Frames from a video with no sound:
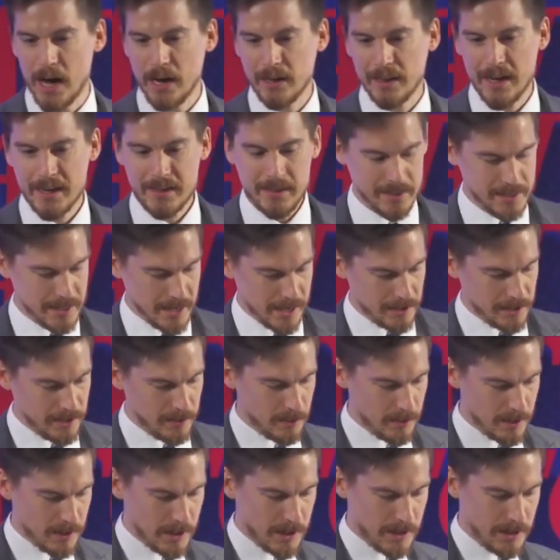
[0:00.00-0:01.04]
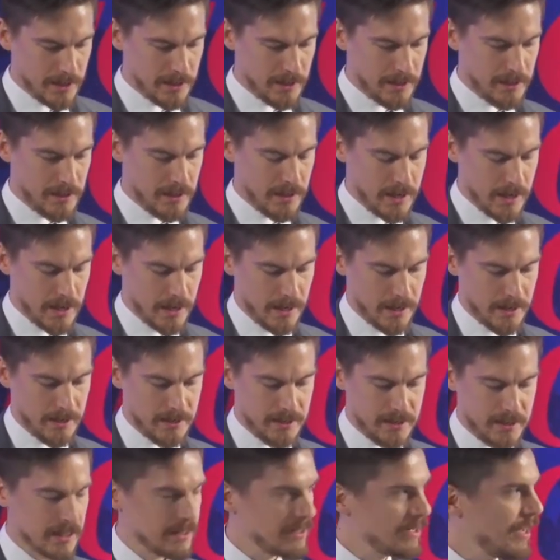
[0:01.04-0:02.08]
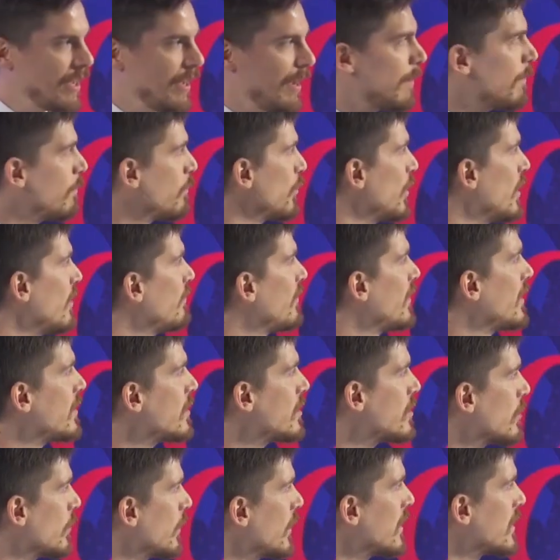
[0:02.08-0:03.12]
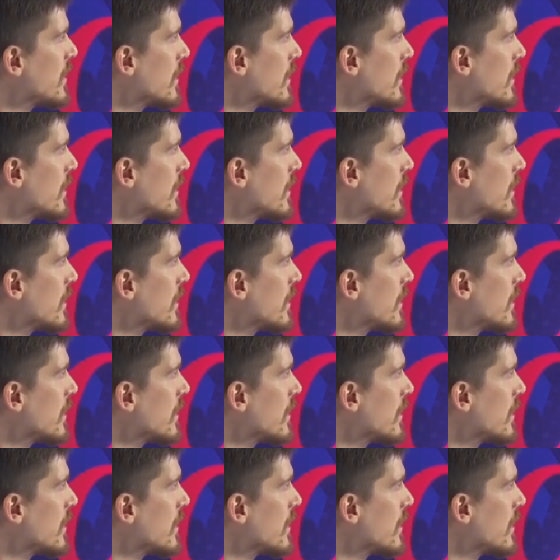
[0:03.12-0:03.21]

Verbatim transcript: I'd like to take you on a brief history,